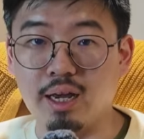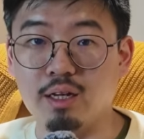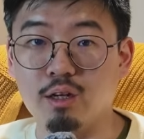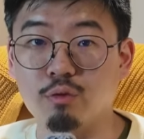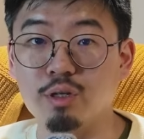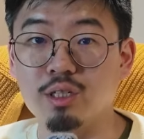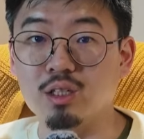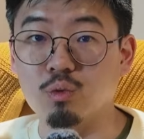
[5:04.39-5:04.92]
And
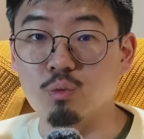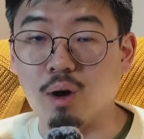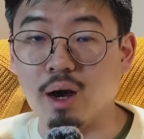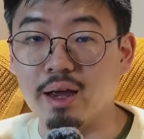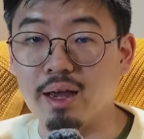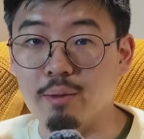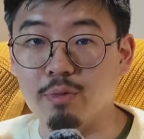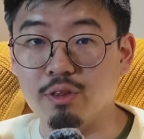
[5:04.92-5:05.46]
the reason
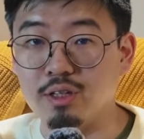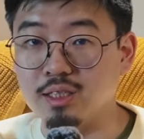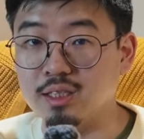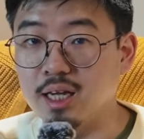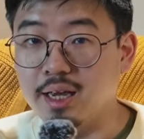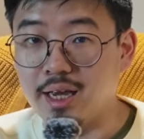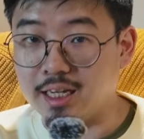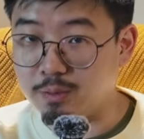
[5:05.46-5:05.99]
why
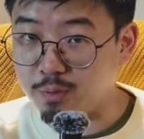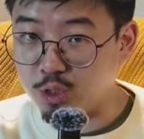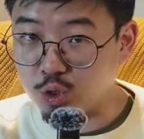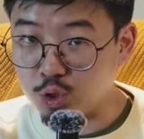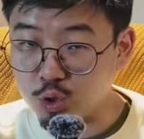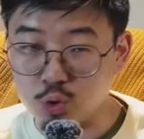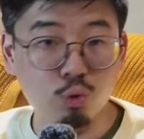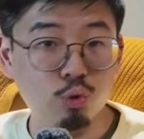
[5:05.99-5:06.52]
Amethyst has been
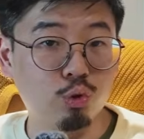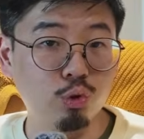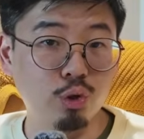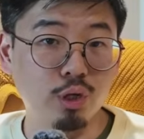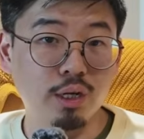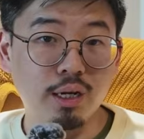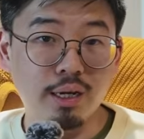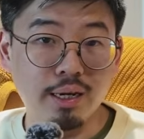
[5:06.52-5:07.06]
so
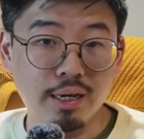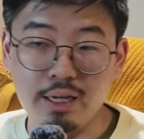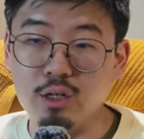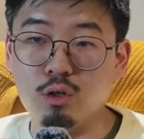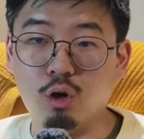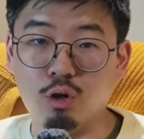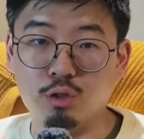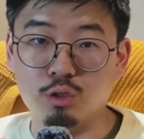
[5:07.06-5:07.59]
good
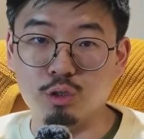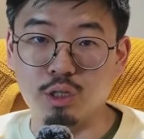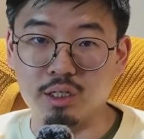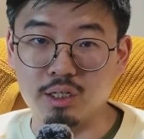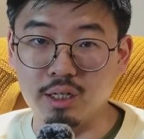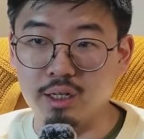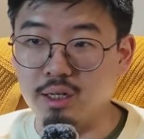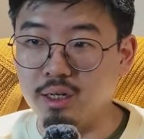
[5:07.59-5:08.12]
in Core
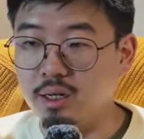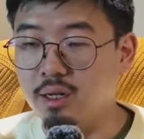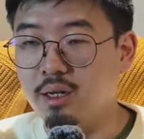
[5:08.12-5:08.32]
Constructed,